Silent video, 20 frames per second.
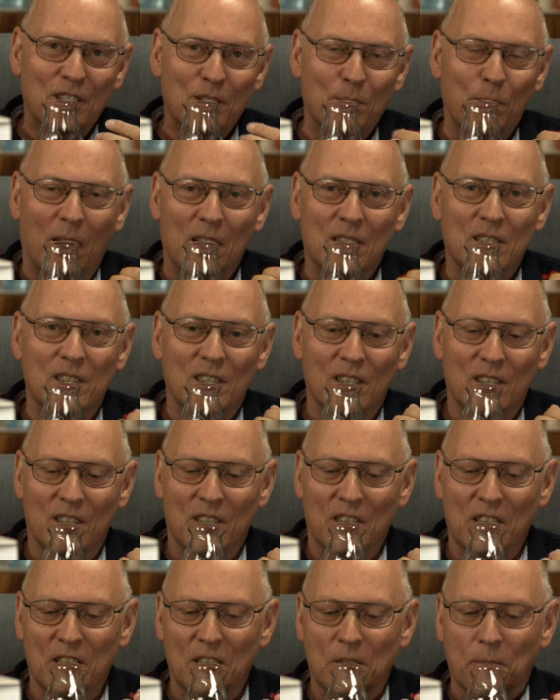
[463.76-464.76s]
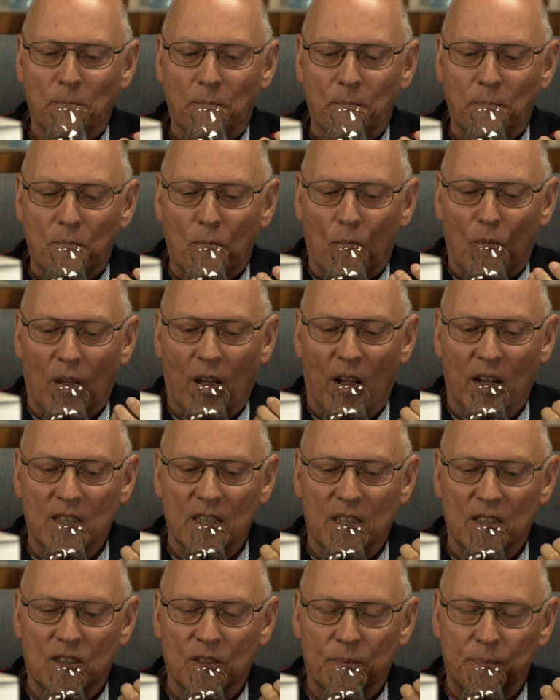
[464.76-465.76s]
spiciness in it, and
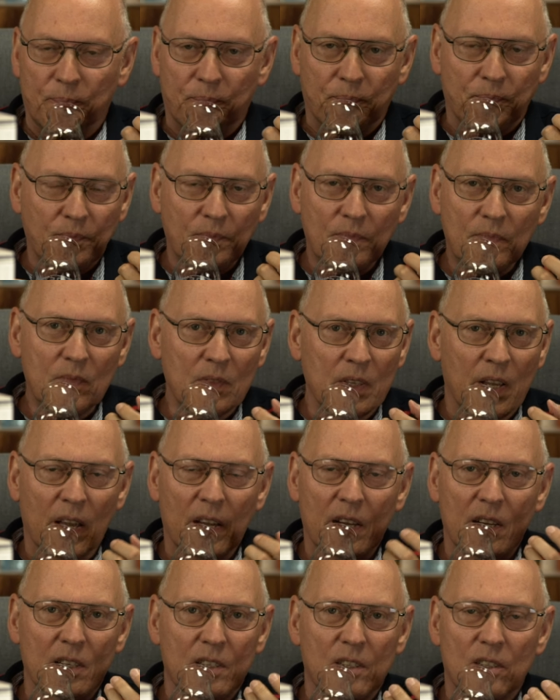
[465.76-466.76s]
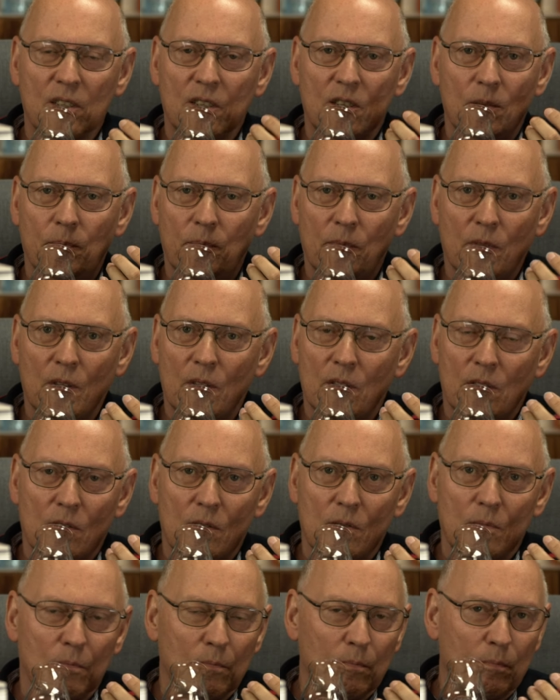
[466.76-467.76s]
it's yeah, it's
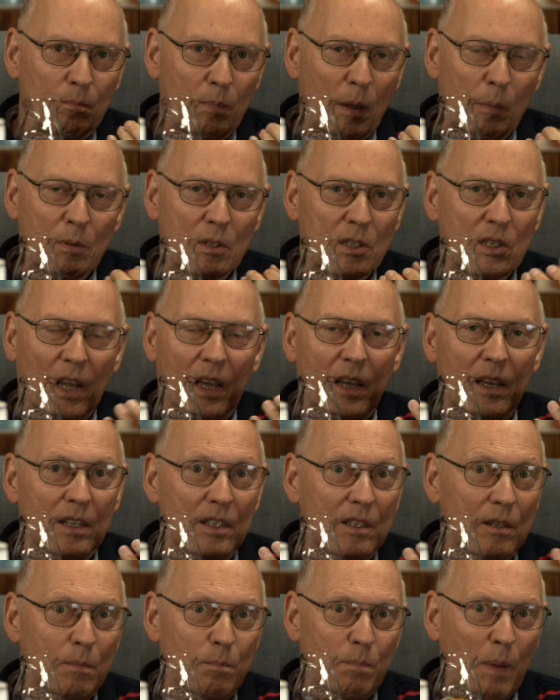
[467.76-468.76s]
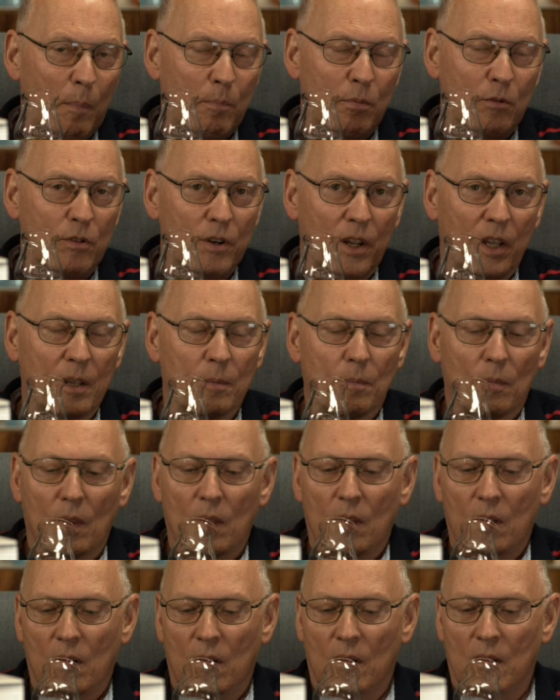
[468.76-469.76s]
people say it's peppery.
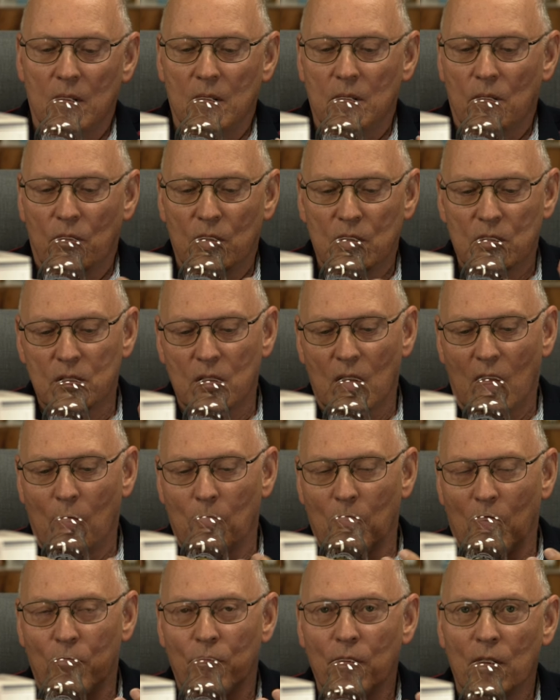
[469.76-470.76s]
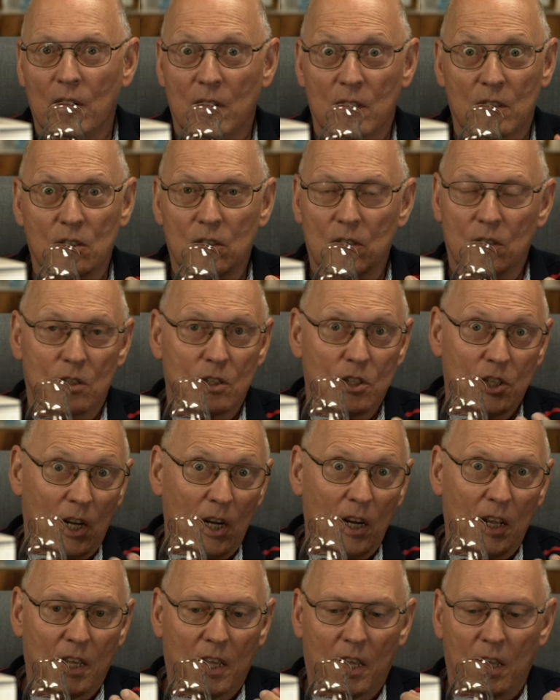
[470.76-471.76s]
Uh, this time I feel it's
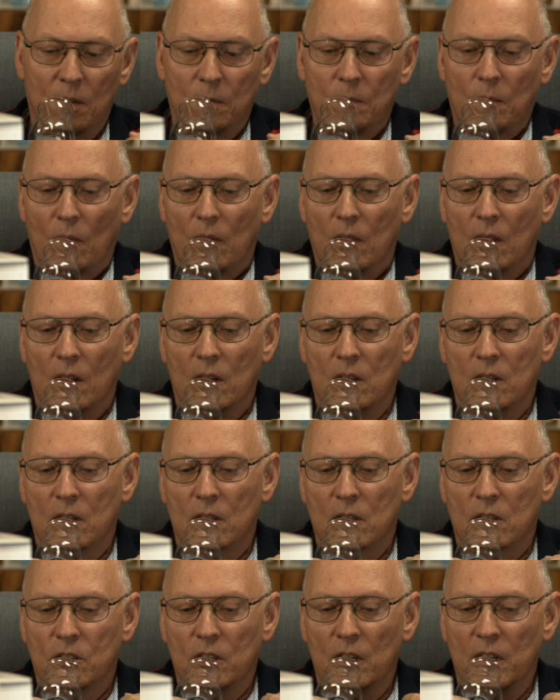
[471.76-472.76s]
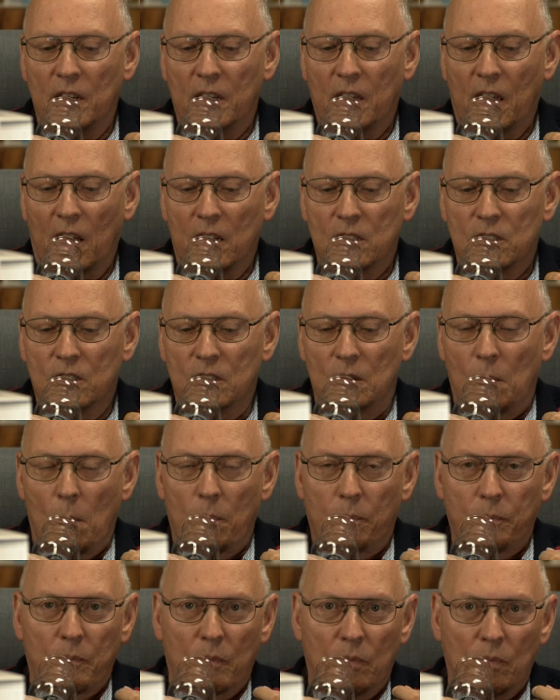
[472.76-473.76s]
chili, uh, chili catch
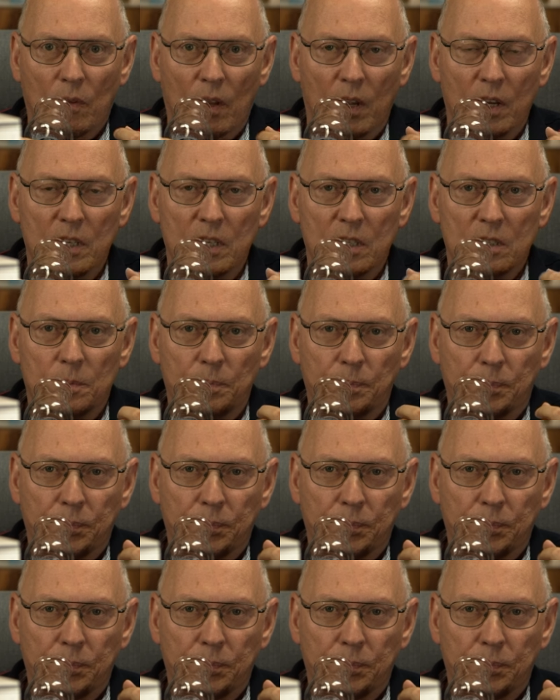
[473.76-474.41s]
in it,